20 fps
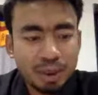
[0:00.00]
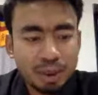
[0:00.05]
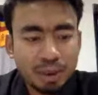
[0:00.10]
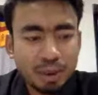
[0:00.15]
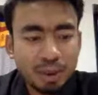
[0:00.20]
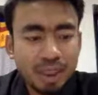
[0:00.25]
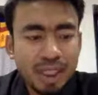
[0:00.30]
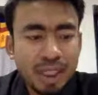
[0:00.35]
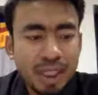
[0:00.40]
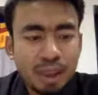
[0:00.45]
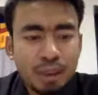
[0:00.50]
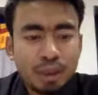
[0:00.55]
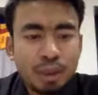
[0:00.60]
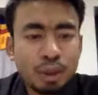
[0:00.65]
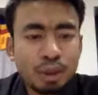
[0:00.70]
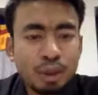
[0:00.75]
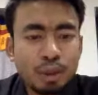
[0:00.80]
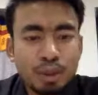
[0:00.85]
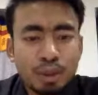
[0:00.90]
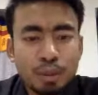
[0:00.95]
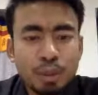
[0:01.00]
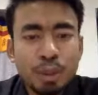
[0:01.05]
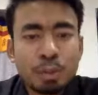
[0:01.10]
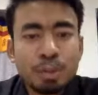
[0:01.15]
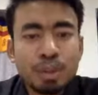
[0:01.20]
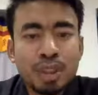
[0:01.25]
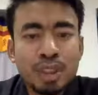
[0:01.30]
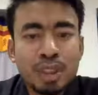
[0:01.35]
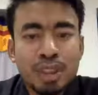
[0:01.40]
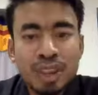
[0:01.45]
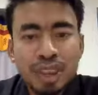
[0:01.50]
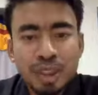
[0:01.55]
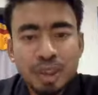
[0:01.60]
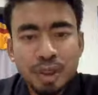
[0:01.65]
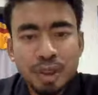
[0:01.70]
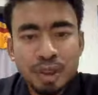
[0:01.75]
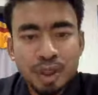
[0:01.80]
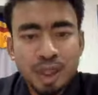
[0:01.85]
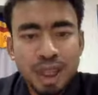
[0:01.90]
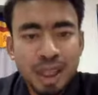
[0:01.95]
So they are not properly
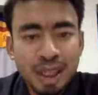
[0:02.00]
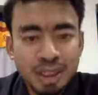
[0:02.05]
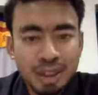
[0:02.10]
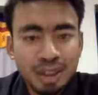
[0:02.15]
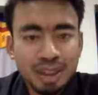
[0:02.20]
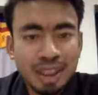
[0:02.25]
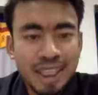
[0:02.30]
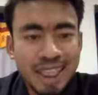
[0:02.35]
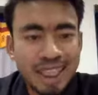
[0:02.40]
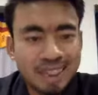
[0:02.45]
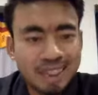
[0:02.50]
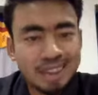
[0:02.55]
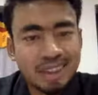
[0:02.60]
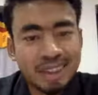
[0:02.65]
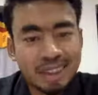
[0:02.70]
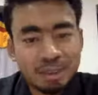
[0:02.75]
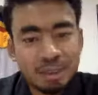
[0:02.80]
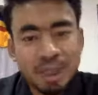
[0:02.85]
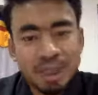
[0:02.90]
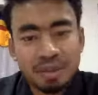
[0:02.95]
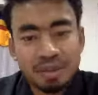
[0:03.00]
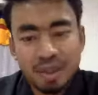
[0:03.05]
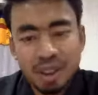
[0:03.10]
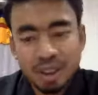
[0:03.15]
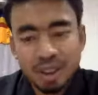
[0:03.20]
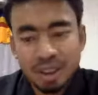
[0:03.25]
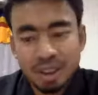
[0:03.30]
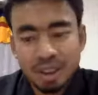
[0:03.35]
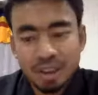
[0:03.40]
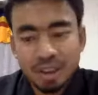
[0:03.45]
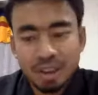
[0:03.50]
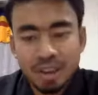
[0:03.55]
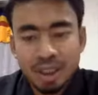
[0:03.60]
radiation hardened as it is manufactured.